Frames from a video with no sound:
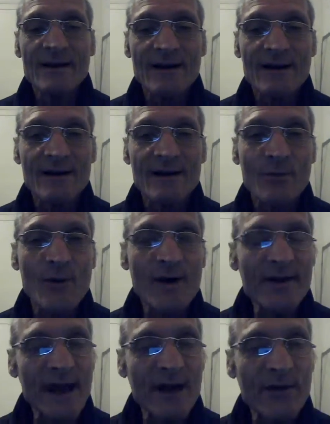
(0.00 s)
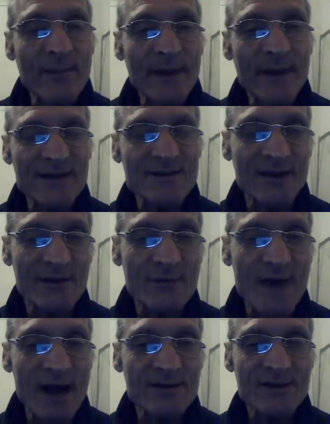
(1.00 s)
1 hour passed on a
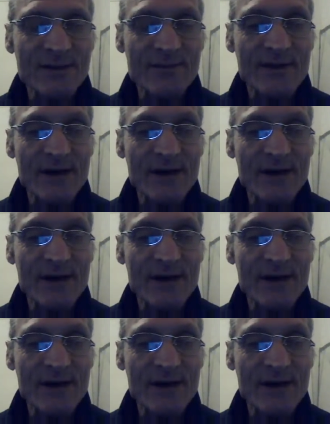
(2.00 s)
rocket ship